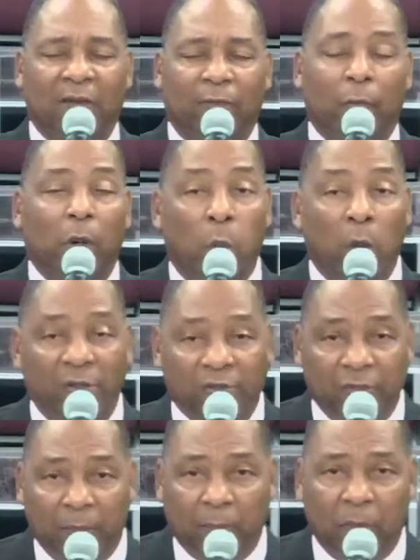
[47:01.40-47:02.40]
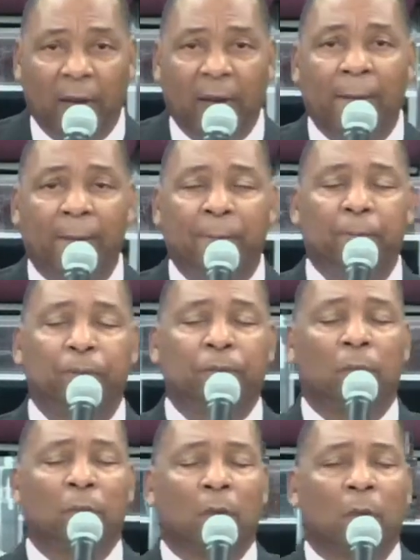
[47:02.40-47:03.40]
requested prayer.
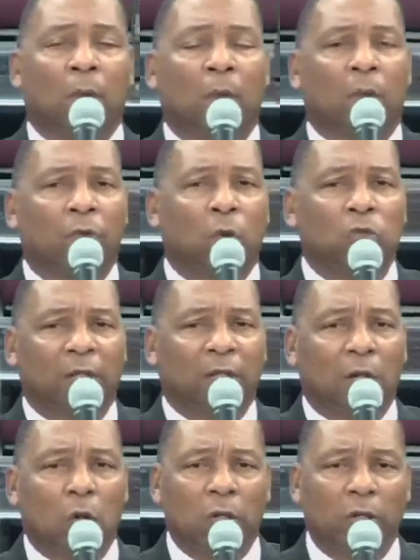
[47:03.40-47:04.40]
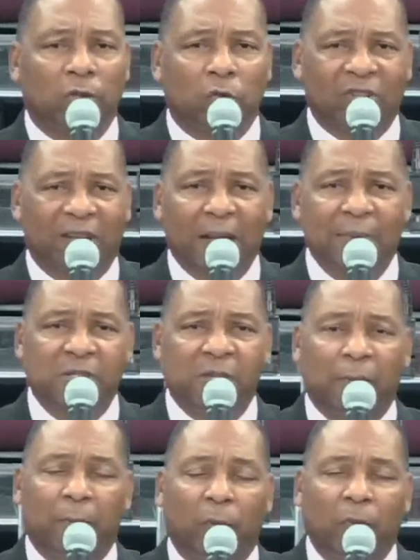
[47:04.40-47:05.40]
Those that are going through times
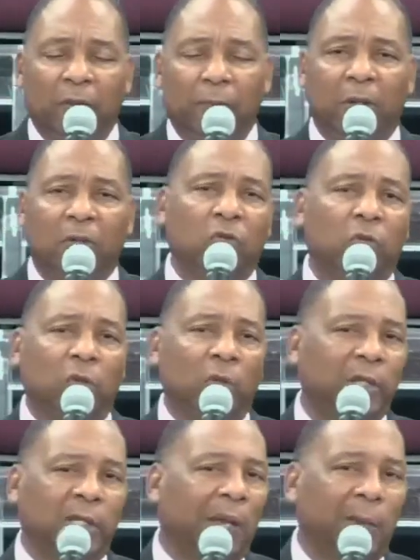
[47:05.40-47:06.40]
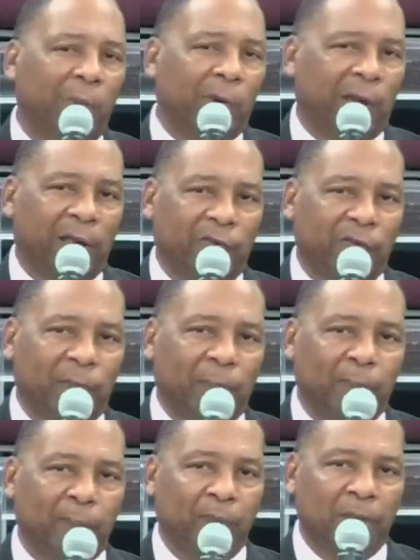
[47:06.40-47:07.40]
of bereavement, you're in our prayers.
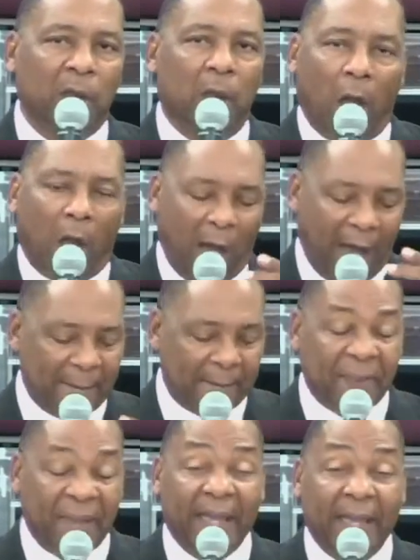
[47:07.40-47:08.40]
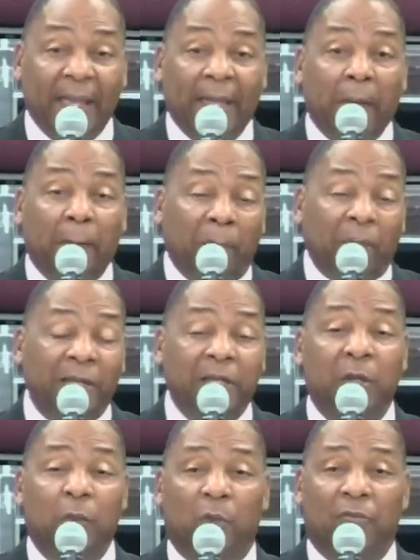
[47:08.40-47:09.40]
I'm begging and
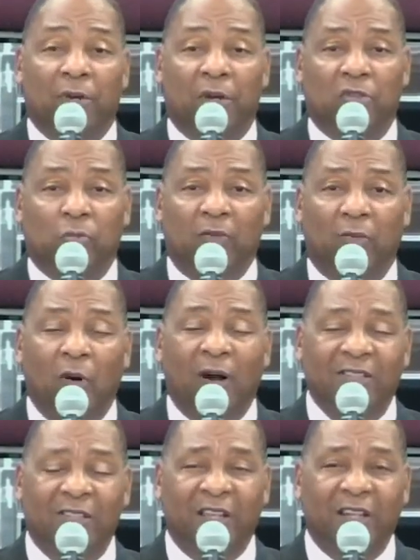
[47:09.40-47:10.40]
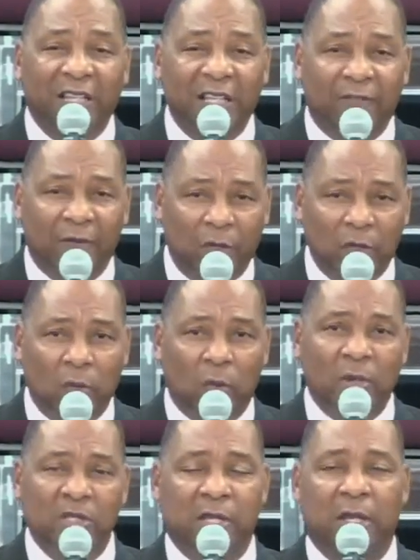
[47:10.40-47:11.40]
pleading with us before I take leave of you and
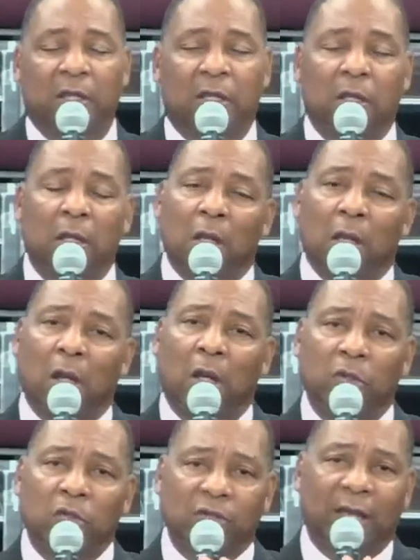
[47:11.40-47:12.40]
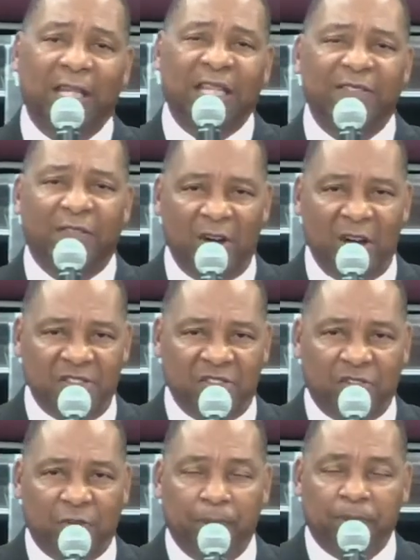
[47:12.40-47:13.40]
we take, uh, you take leave of
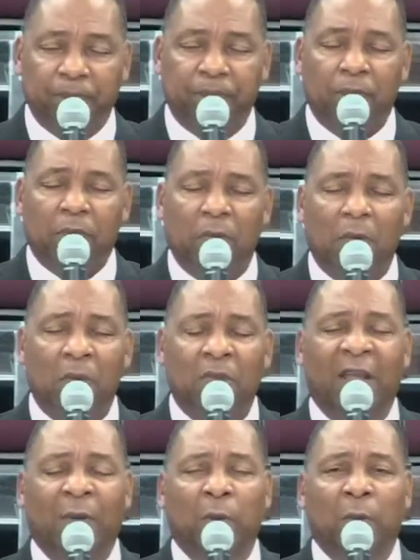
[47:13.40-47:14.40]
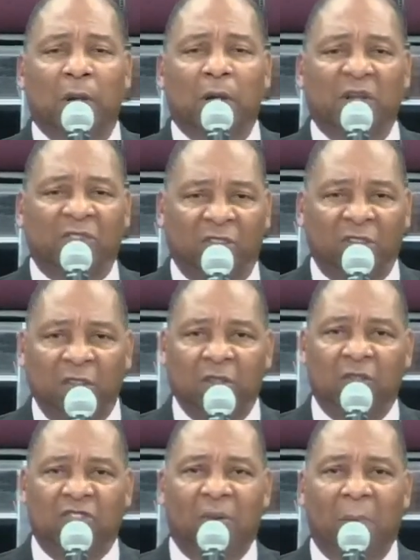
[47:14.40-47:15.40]
us, that we will
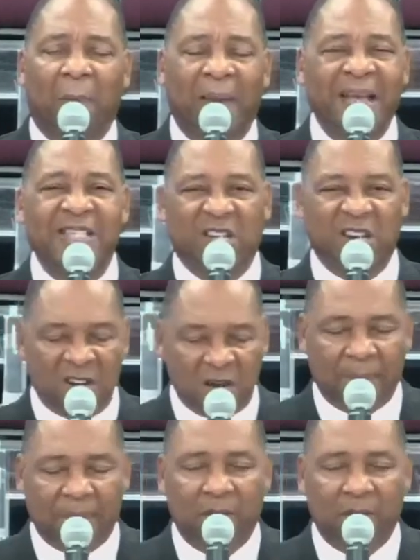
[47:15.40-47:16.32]
continue to mask up